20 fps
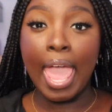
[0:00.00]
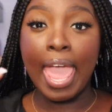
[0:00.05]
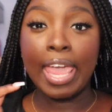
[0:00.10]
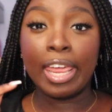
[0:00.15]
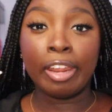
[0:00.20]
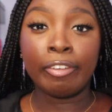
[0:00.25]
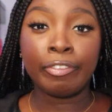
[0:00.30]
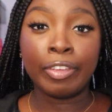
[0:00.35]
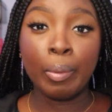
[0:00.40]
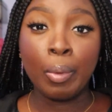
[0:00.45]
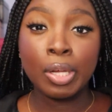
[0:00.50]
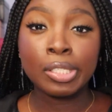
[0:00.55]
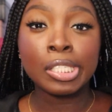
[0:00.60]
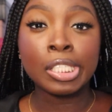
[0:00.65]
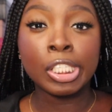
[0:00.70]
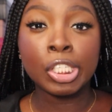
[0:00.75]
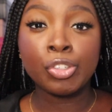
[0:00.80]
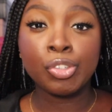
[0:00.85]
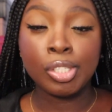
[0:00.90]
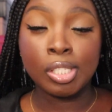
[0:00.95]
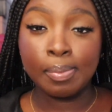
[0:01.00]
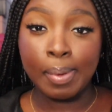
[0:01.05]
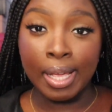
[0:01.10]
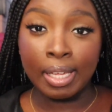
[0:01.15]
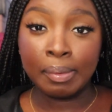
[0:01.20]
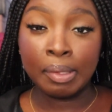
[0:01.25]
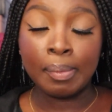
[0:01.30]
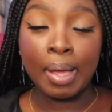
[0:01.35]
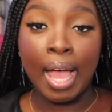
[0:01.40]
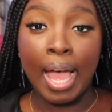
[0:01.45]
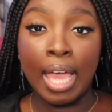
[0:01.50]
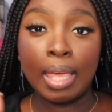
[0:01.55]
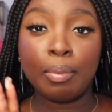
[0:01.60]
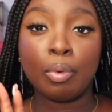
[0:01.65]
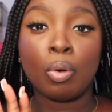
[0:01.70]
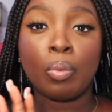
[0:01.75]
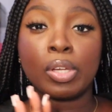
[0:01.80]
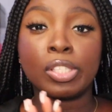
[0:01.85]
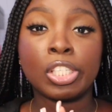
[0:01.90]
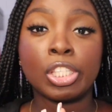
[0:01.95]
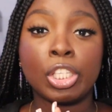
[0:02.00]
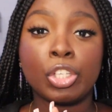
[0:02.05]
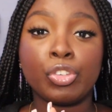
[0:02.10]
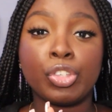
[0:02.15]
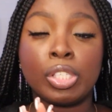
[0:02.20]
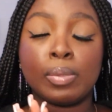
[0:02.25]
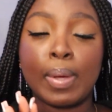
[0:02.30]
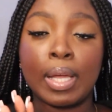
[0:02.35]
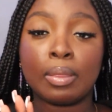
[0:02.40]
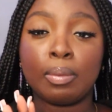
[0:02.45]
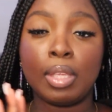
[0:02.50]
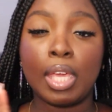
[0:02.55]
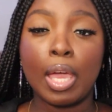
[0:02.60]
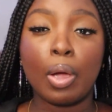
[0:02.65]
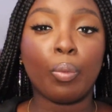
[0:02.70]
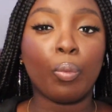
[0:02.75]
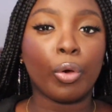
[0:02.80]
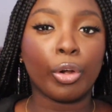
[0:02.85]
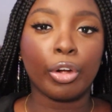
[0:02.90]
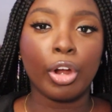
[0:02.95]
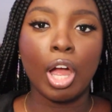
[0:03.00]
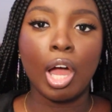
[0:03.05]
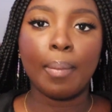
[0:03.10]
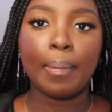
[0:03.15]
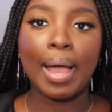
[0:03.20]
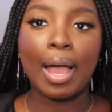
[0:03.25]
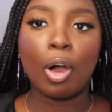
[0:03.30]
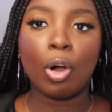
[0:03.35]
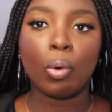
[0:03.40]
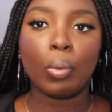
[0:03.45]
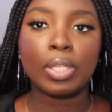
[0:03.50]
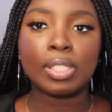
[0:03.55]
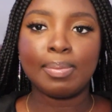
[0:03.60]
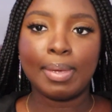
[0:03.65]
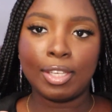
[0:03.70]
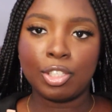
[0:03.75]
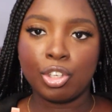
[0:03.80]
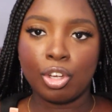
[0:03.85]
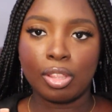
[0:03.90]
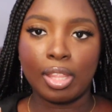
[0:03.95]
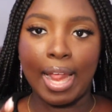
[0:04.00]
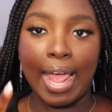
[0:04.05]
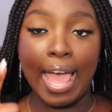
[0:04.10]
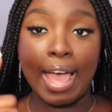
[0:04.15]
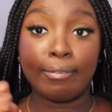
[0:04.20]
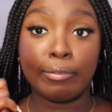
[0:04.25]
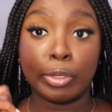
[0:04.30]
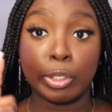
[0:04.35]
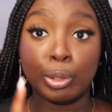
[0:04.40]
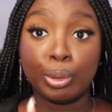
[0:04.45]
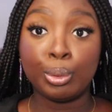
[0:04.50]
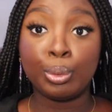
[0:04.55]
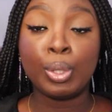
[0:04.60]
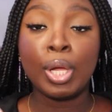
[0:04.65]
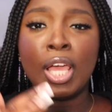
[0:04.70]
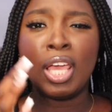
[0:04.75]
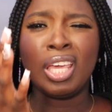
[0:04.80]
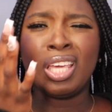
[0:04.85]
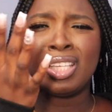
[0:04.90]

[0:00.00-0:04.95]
and if it wants to disrespect me, my eyeball wants to disrespect me and water up, I always make sure that I have glue,